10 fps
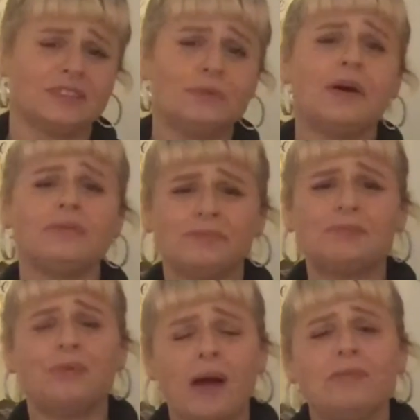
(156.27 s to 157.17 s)
Well,
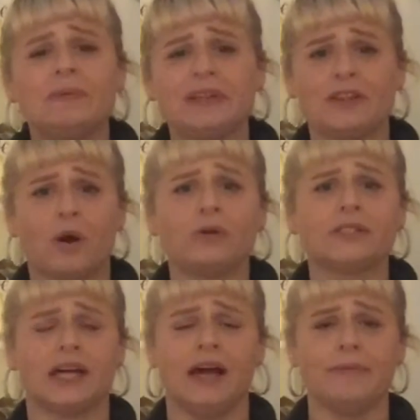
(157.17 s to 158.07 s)
probably the whole
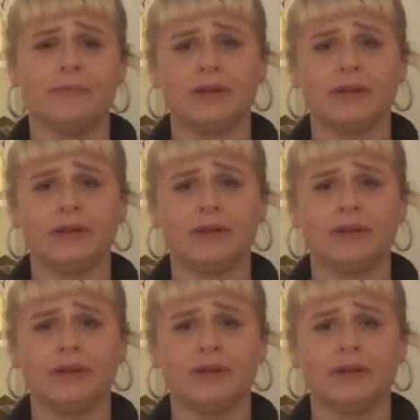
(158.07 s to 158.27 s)
time.